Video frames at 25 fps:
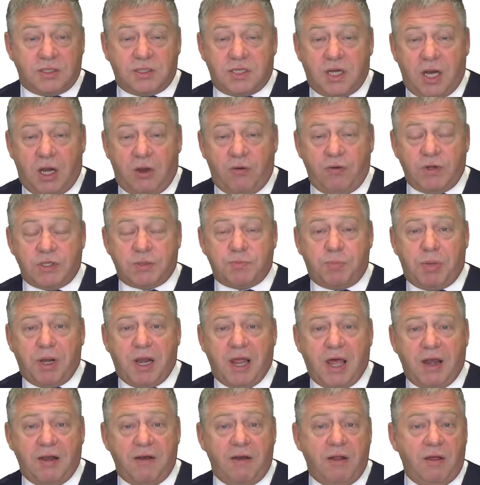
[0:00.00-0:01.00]
terrorists
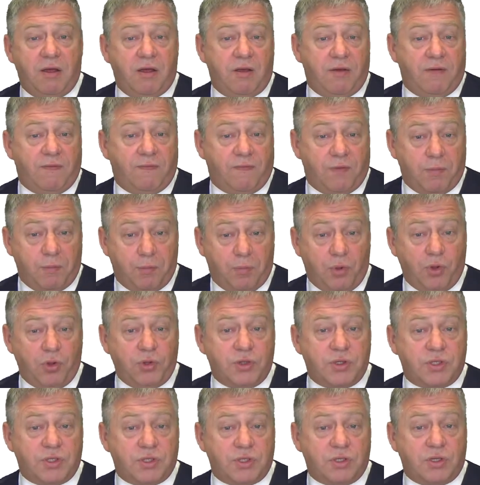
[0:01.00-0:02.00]
plan for
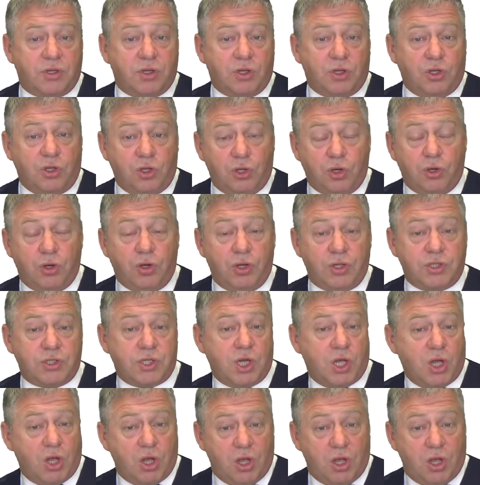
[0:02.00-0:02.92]
months, years,